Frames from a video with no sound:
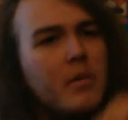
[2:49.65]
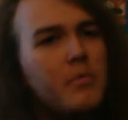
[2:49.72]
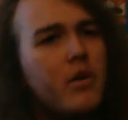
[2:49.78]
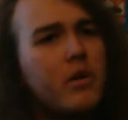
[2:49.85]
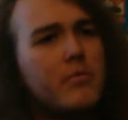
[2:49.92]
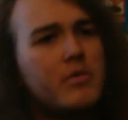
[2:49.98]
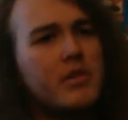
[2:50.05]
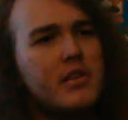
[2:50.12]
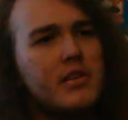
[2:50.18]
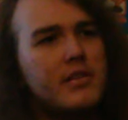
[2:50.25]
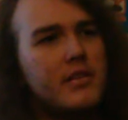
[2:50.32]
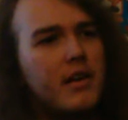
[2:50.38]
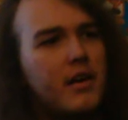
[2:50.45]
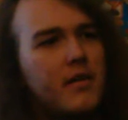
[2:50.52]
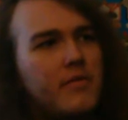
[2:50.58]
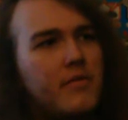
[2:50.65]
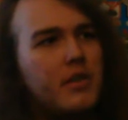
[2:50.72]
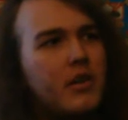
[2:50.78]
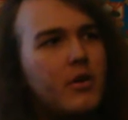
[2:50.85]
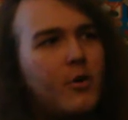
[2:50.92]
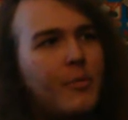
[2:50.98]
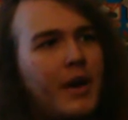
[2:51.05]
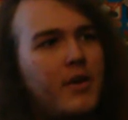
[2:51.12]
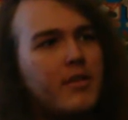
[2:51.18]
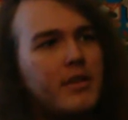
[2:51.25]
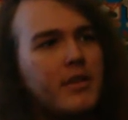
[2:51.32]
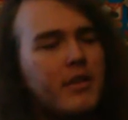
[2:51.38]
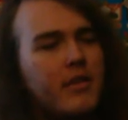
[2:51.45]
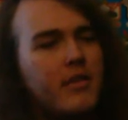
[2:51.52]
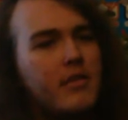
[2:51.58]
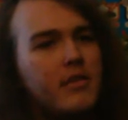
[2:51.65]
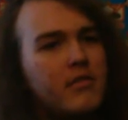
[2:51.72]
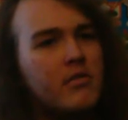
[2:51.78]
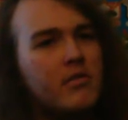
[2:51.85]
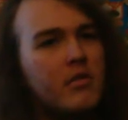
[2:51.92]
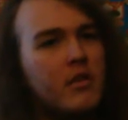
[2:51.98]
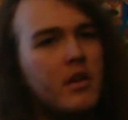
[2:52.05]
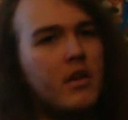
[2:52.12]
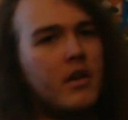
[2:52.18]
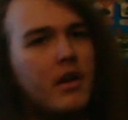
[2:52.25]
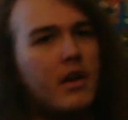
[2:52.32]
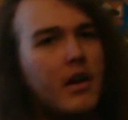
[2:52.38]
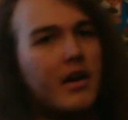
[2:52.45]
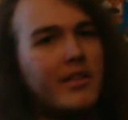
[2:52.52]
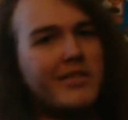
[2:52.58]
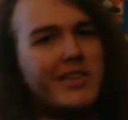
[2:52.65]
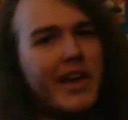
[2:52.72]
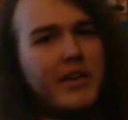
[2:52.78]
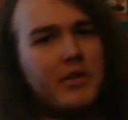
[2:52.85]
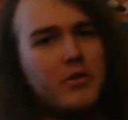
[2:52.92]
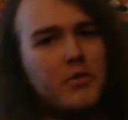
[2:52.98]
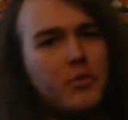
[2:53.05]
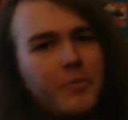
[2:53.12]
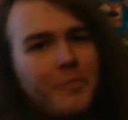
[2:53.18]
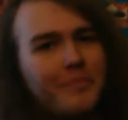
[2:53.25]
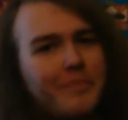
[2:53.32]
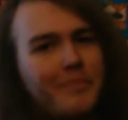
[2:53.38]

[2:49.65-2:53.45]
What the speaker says: Probably his video about his tegu